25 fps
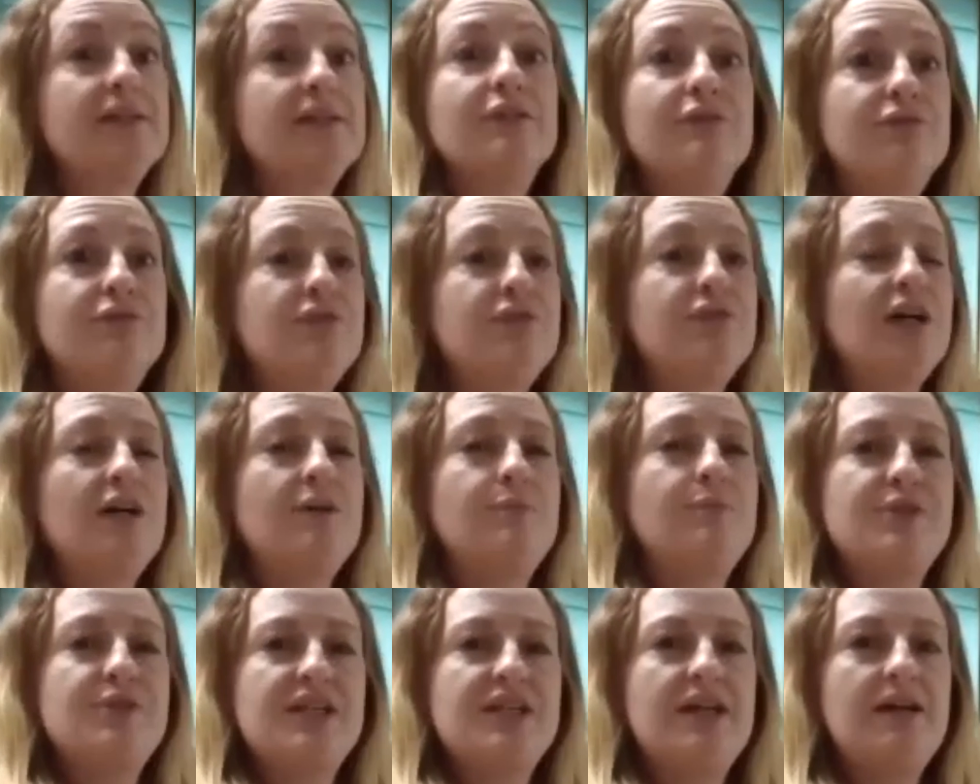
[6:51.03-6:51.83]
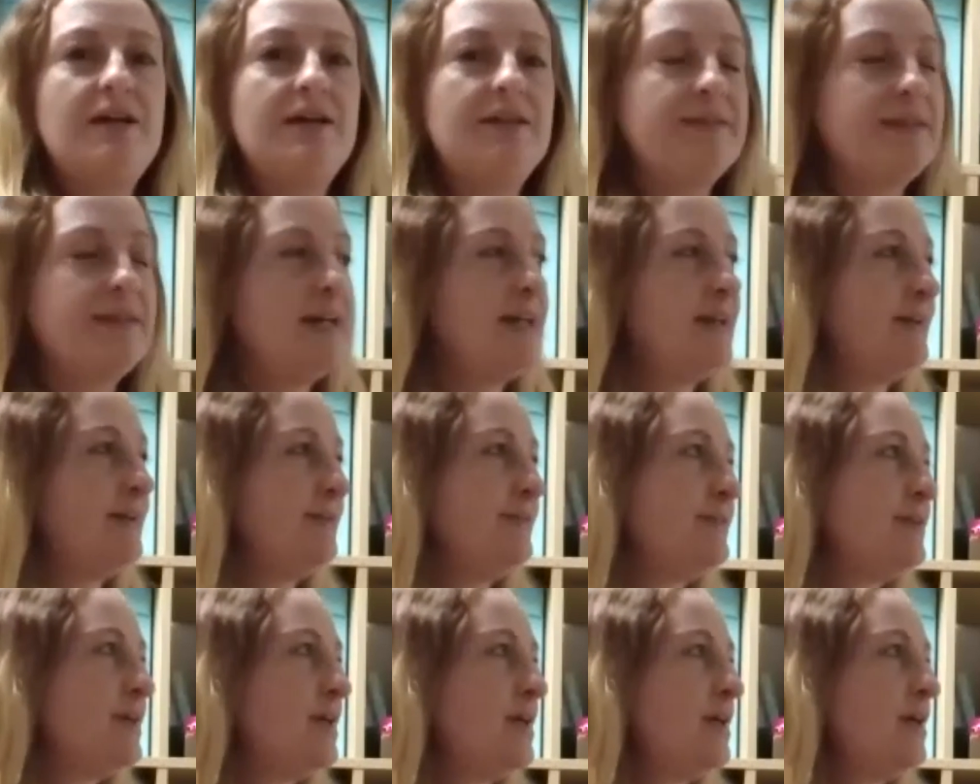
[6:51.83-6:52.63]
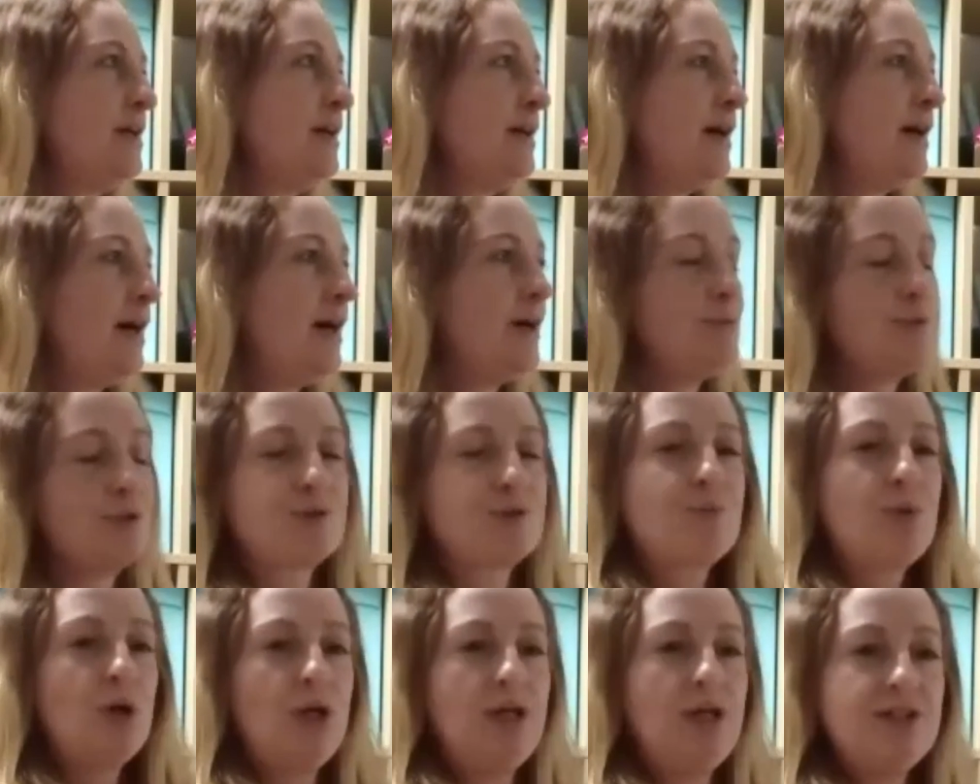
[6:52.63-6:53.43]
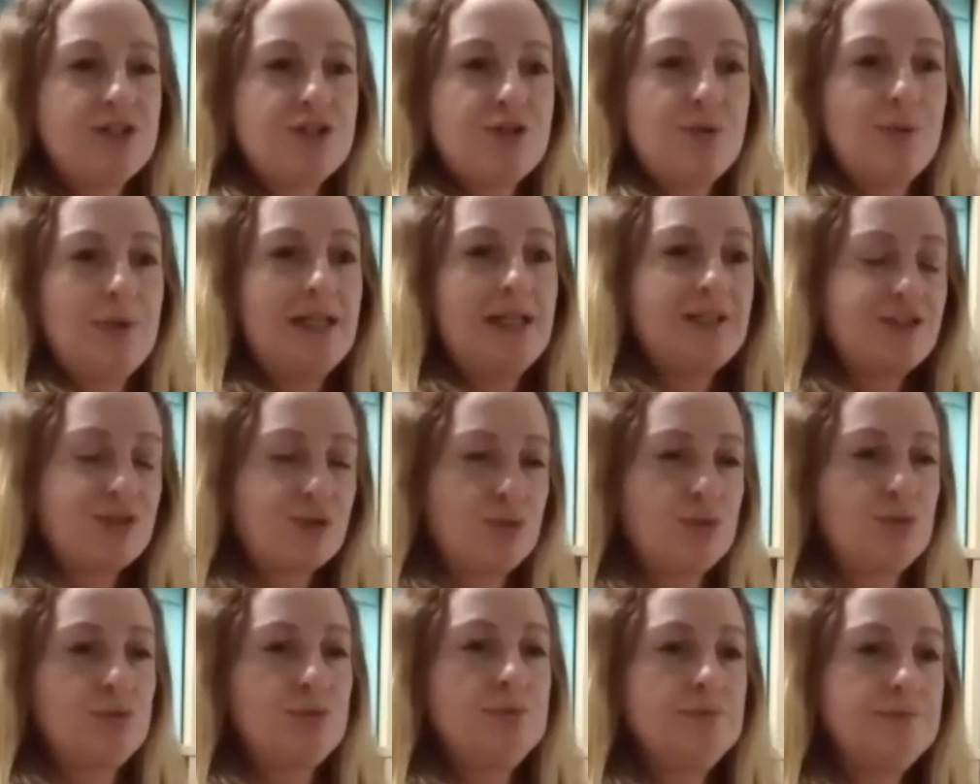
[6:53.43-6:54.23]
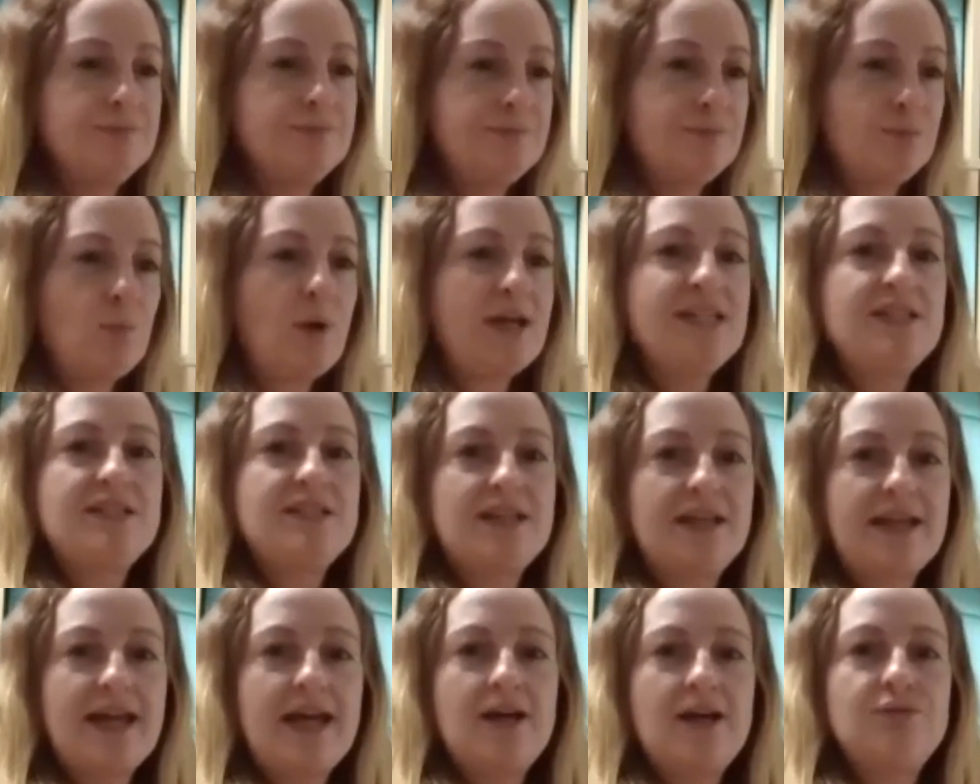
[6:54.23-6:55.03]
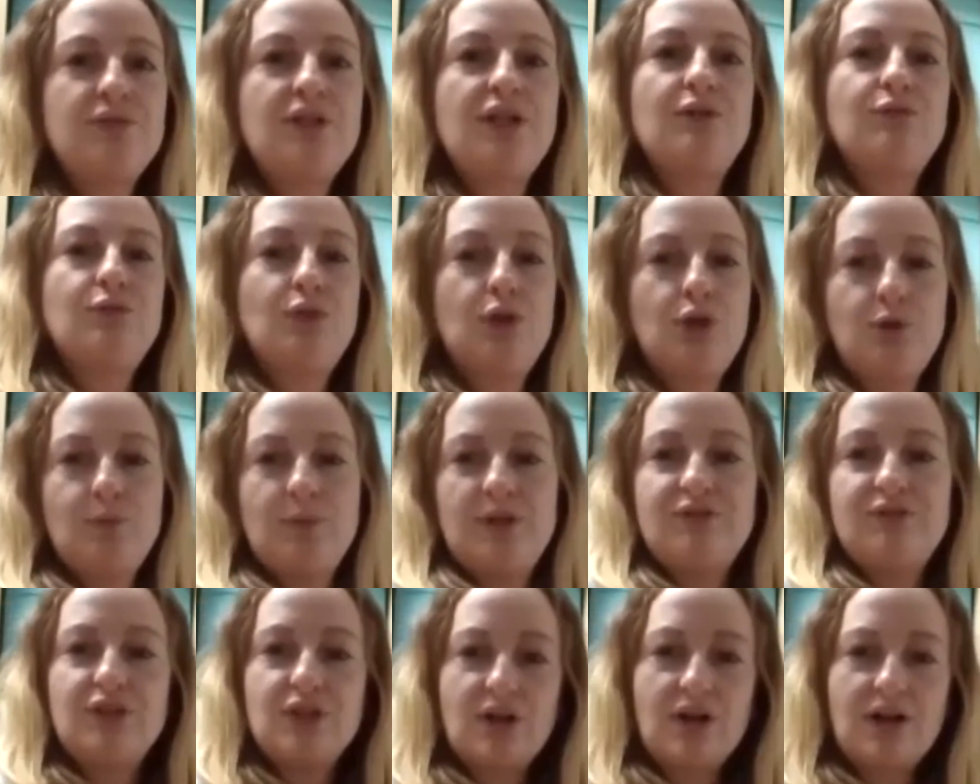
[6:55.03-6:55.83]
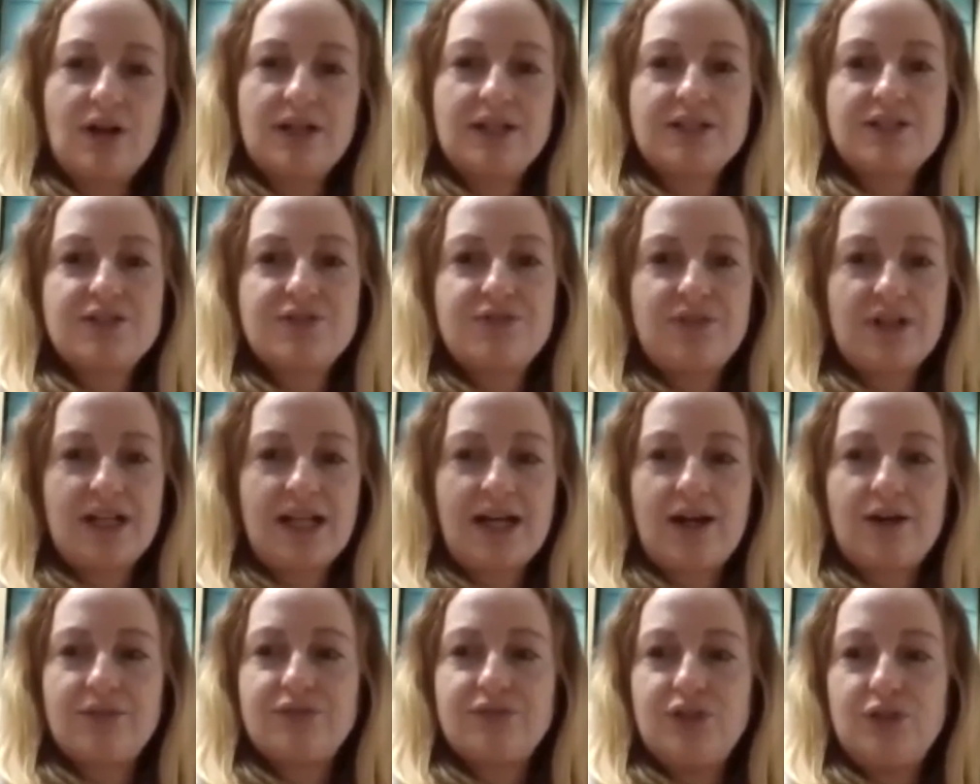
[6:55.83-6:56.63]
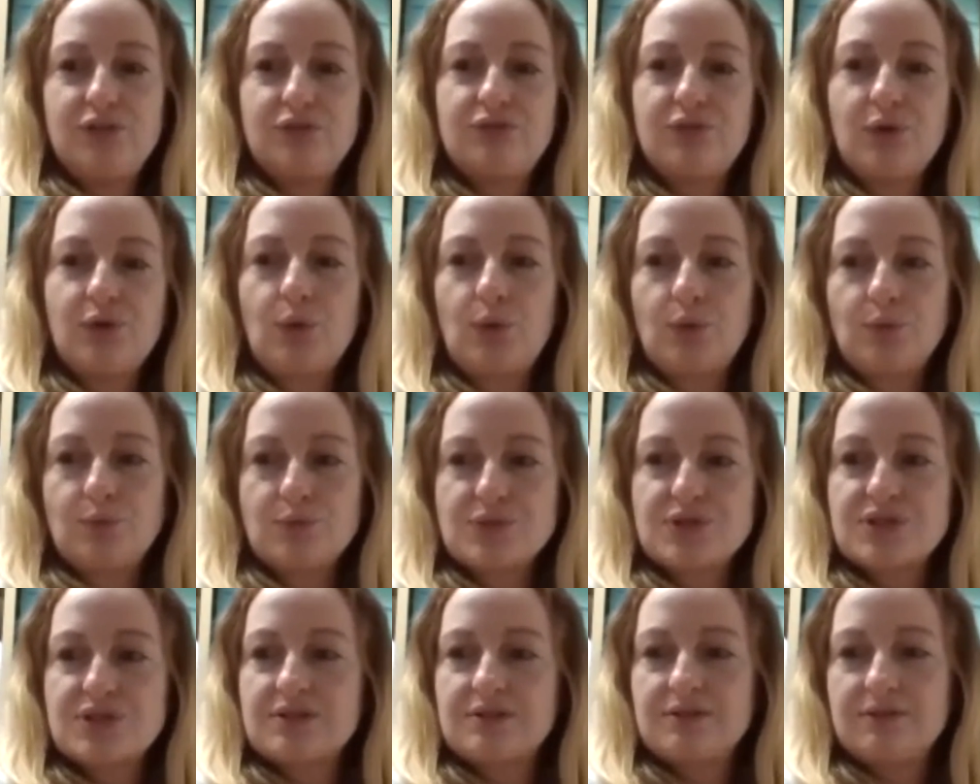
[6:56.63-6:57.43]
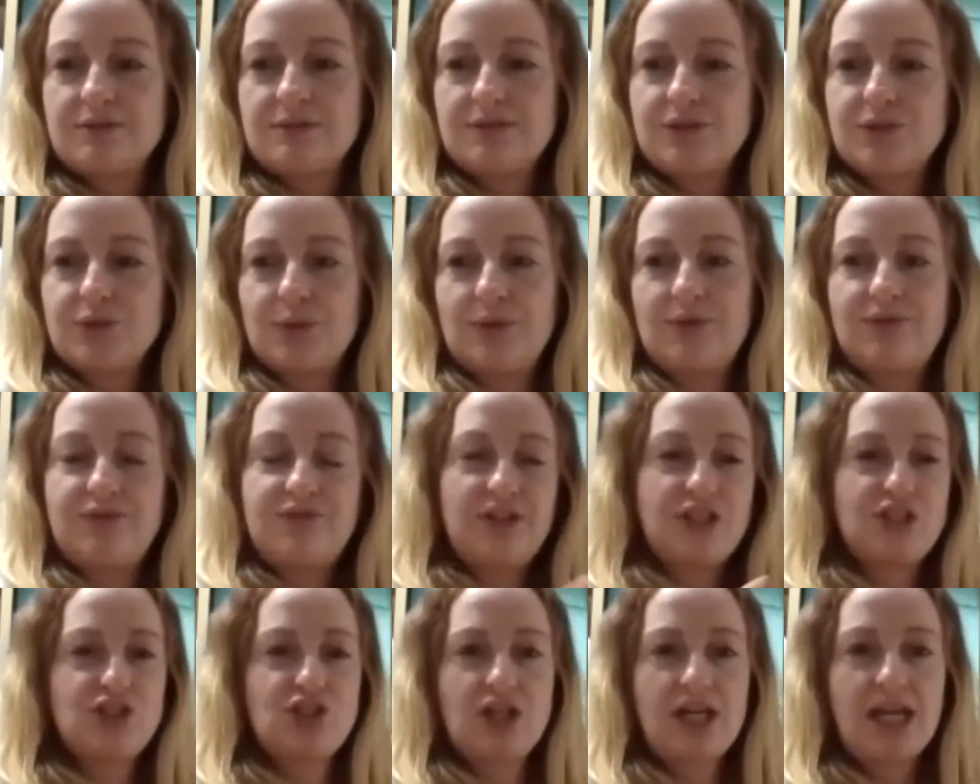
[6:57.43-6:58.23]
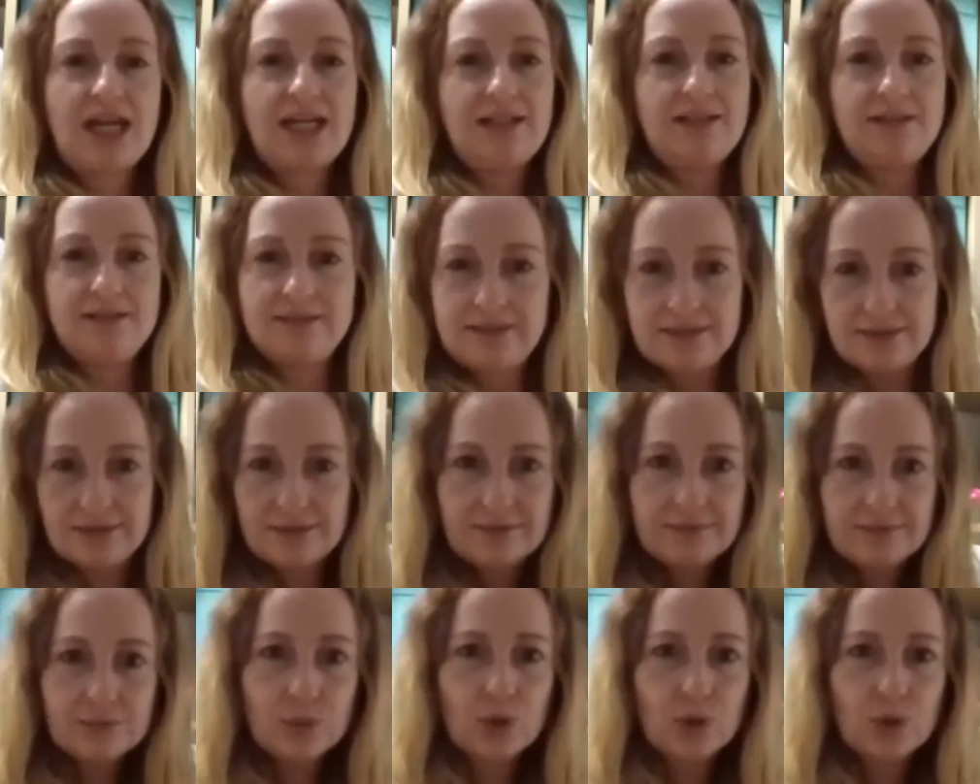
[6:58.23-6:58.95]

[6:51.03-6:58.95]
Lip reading: they confirmed it, and then I was put into a little waiting area room, if you like, to fill out a few forms to officiate the